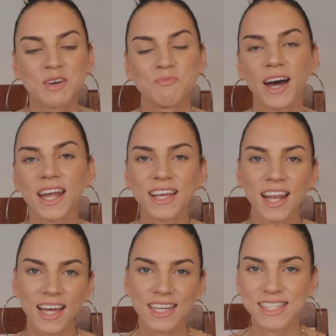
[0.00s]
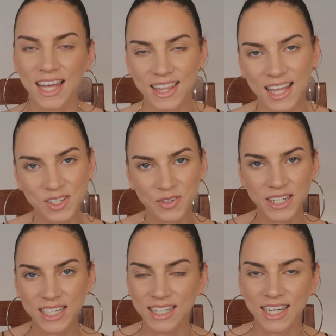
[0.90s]
But like I said, that's
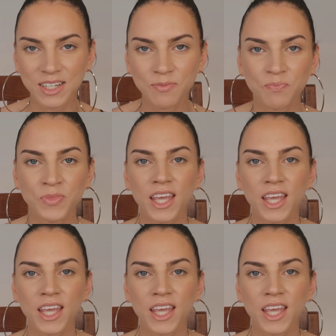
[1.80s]
already done.